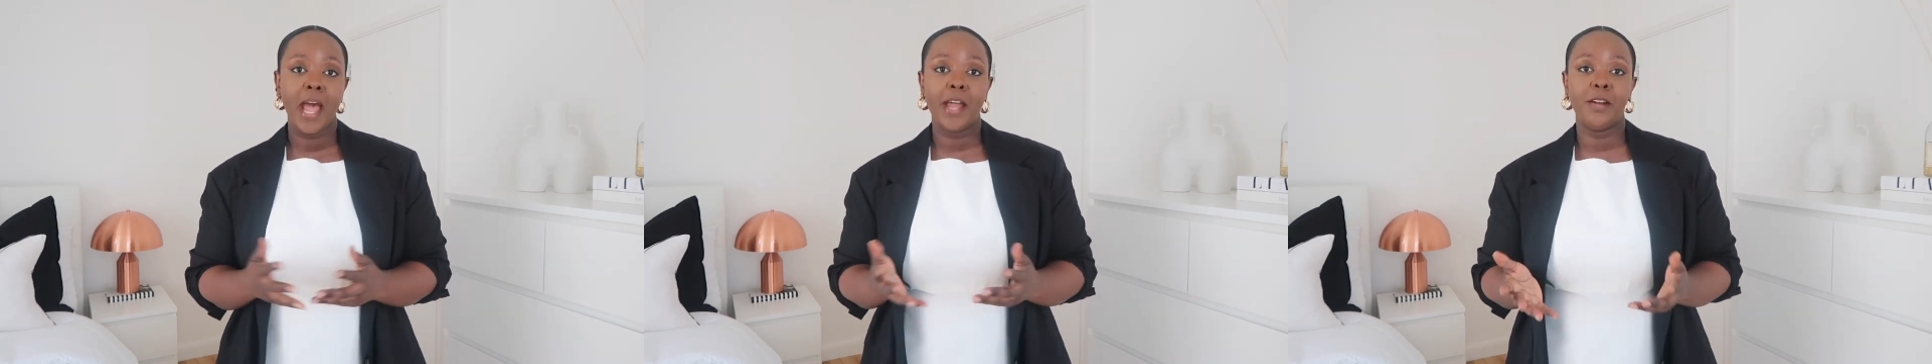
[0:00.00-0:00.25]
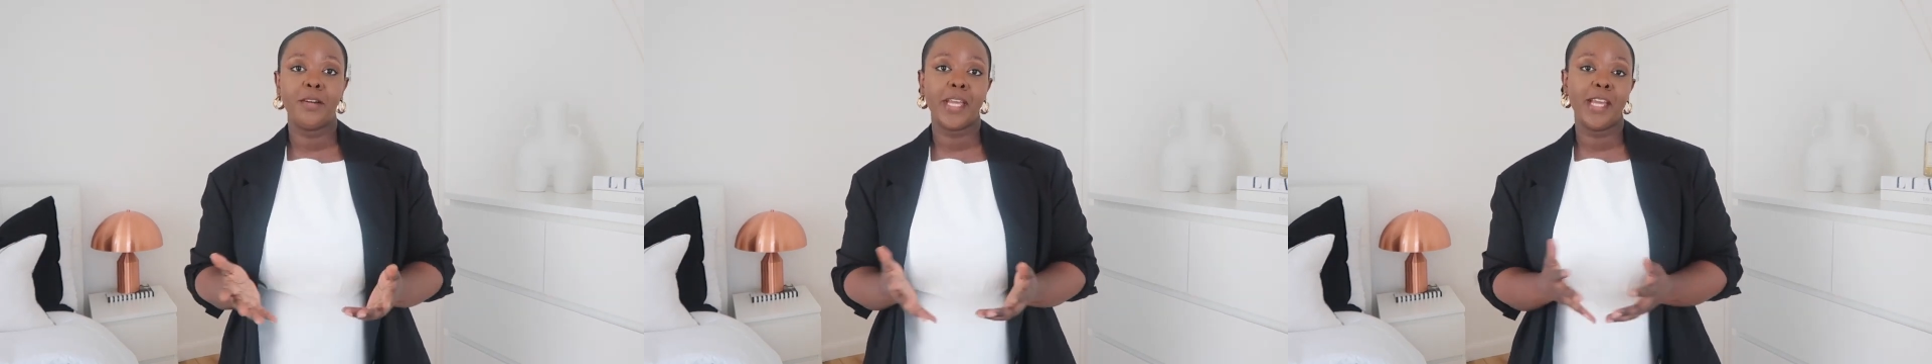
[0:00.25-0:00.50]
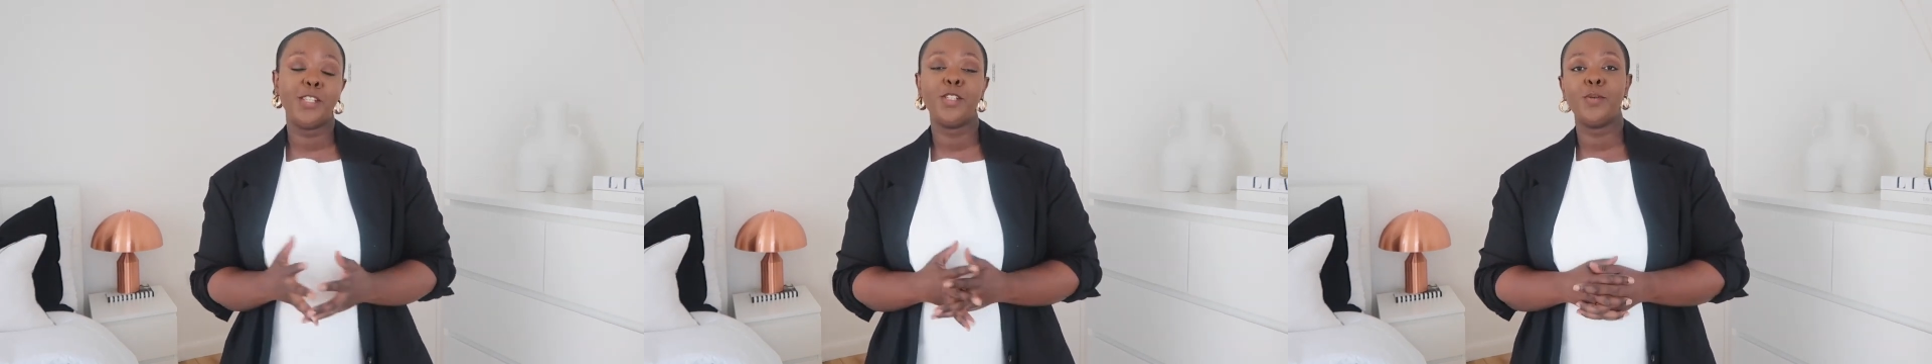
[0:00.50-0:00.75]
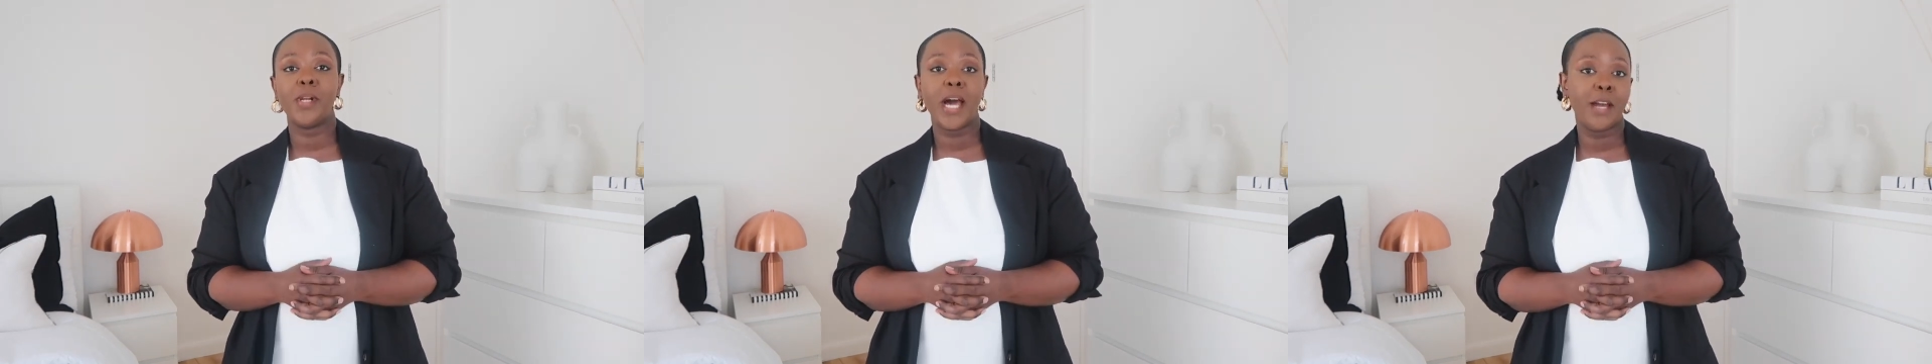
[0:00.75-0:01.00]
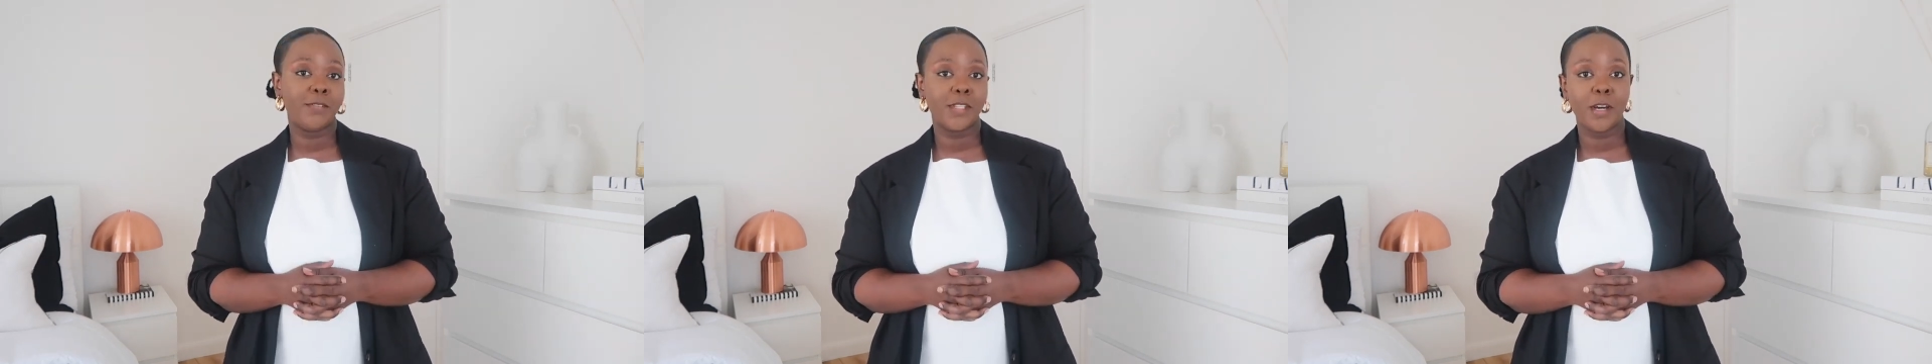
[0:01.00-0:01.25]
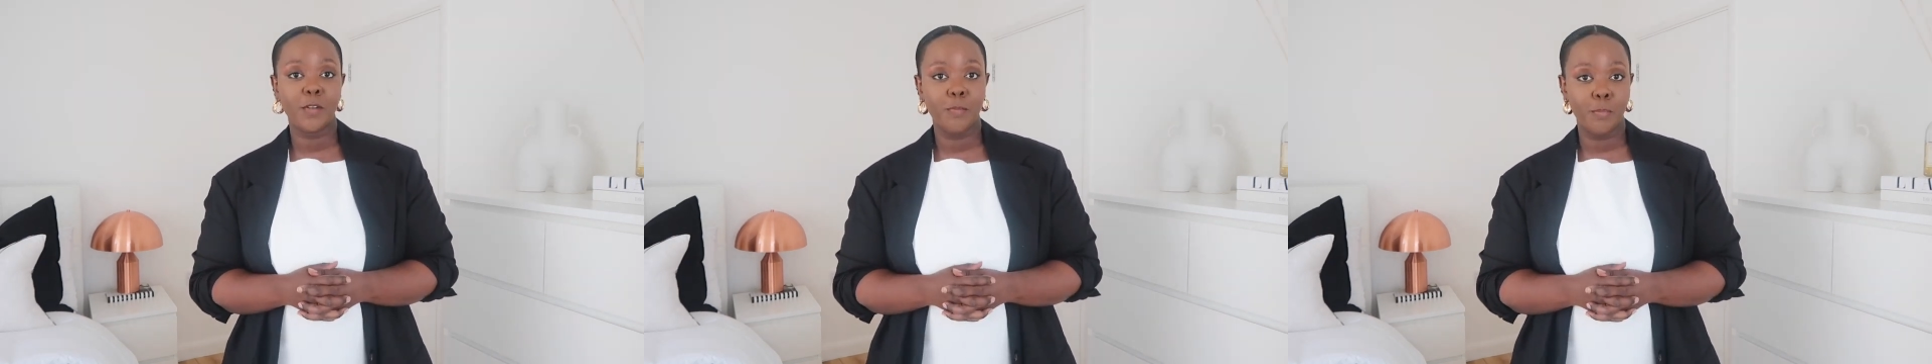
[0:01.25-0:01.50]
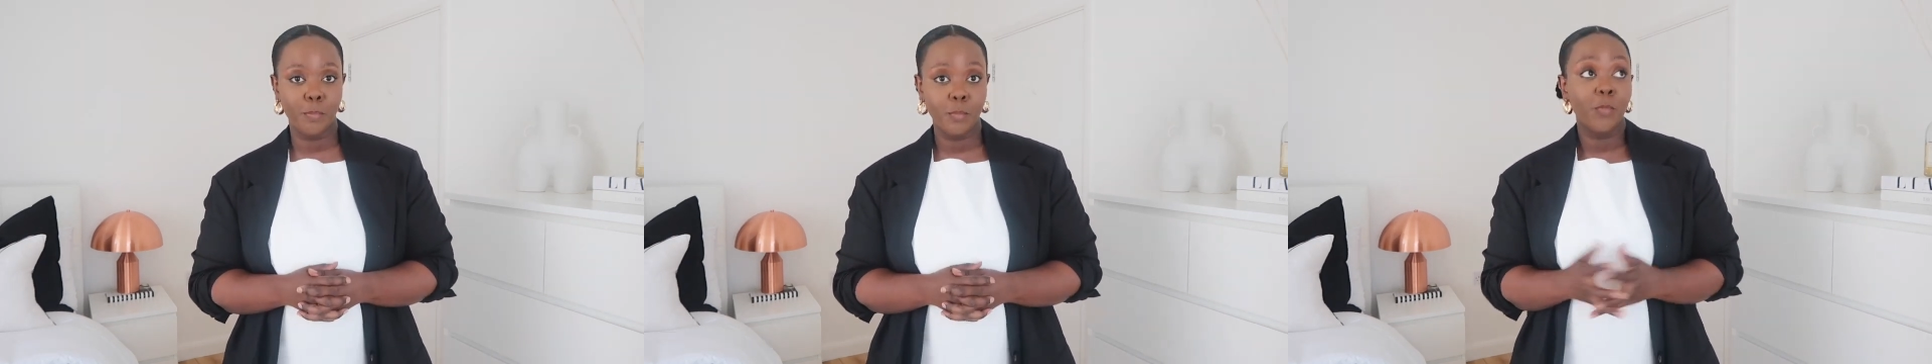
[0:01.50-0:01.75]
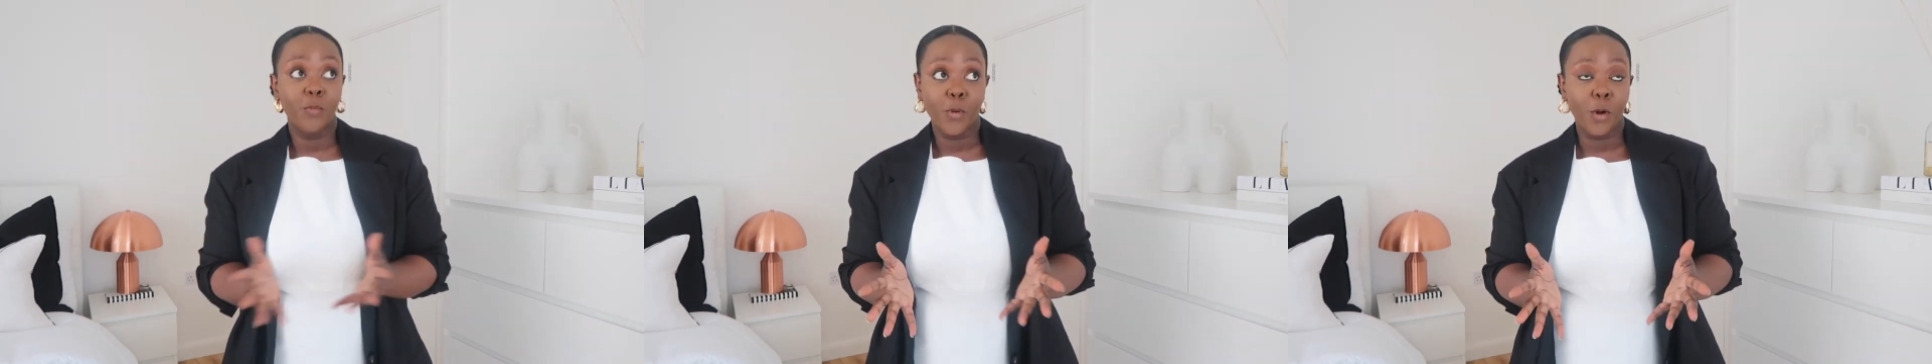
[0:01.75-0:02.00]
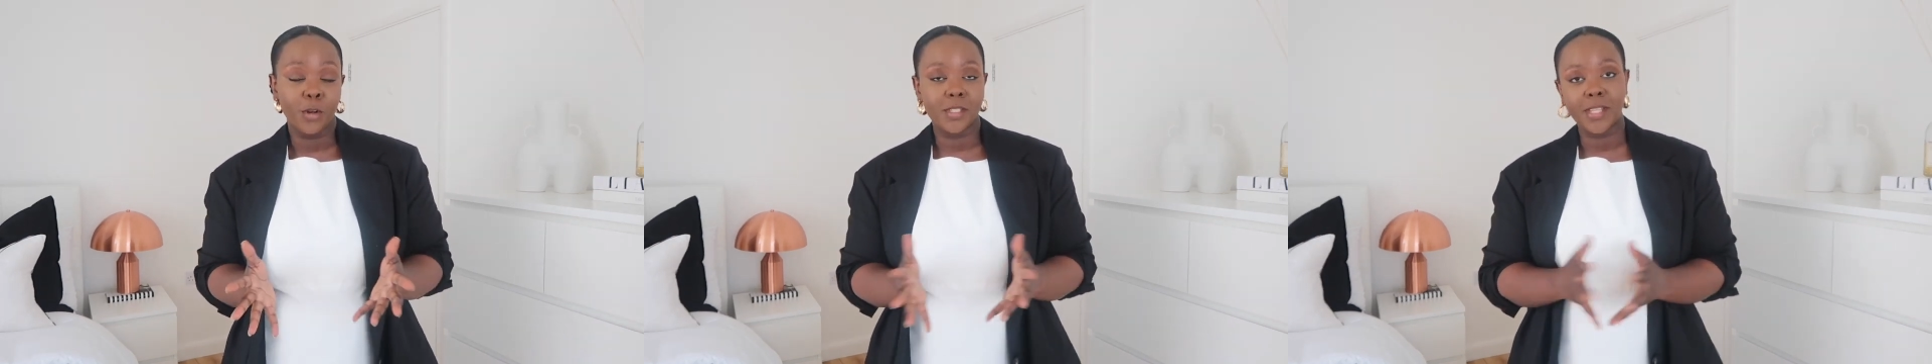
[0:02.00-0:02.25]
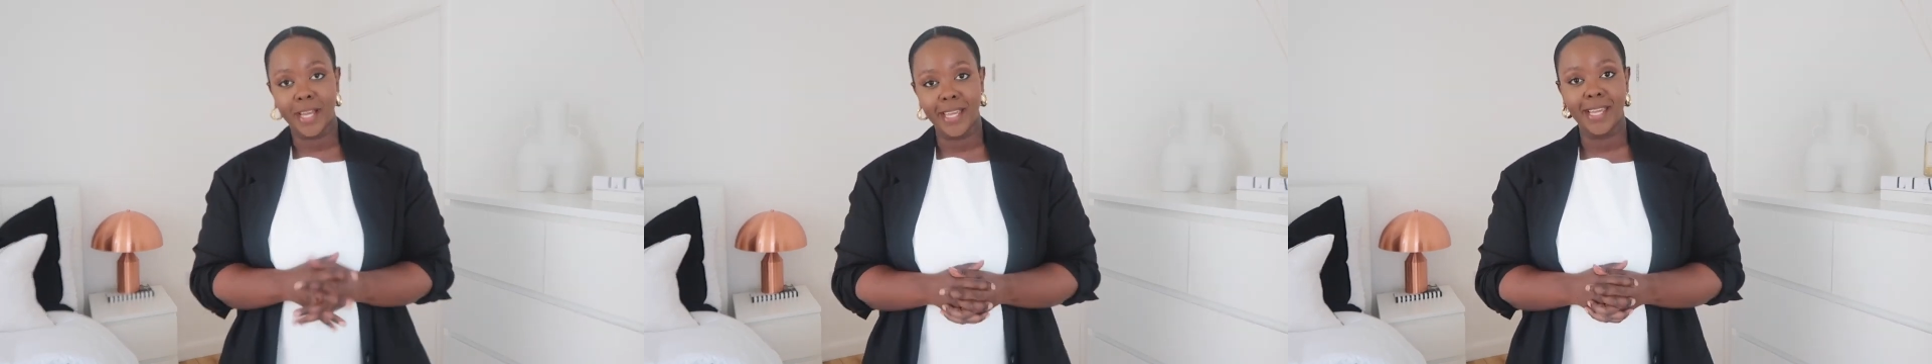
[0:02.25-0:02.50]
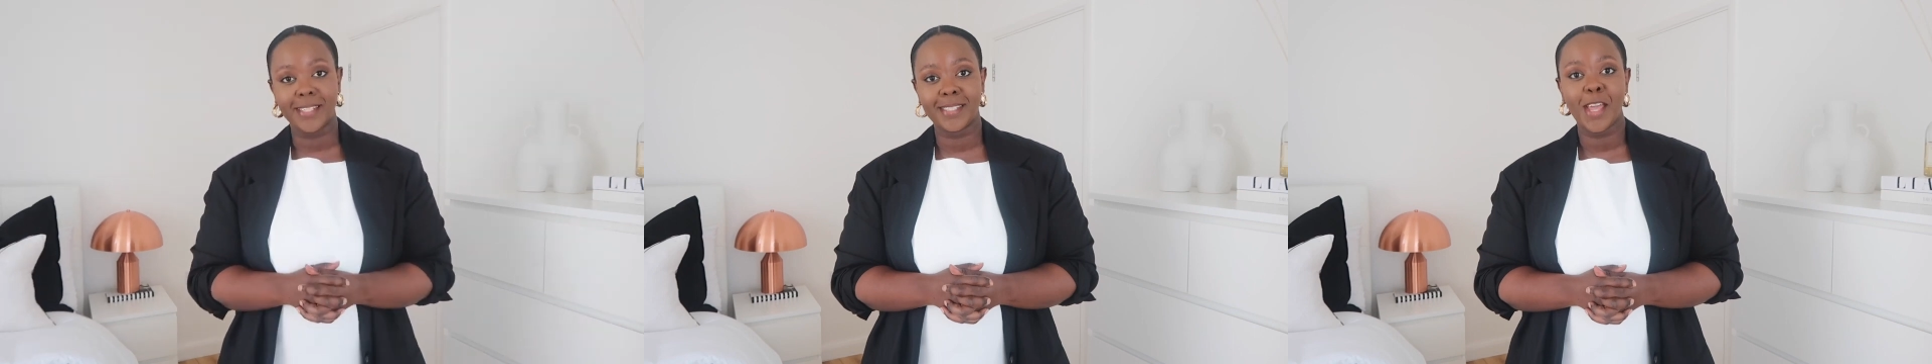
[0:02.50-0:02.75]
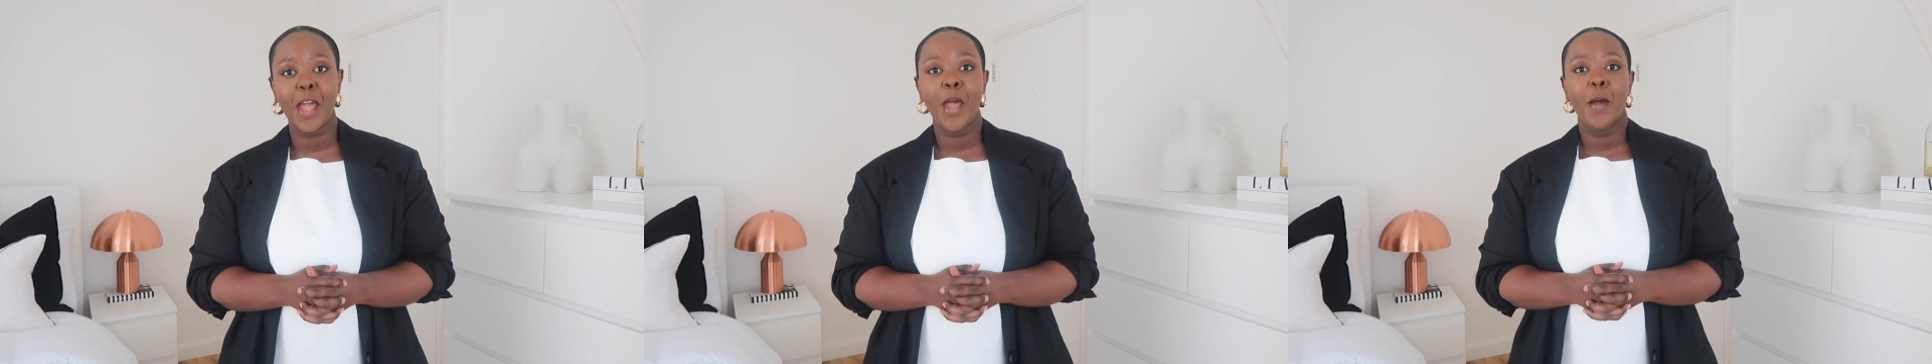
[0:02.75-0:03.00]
and occasional lifestyle vlogs, I guess.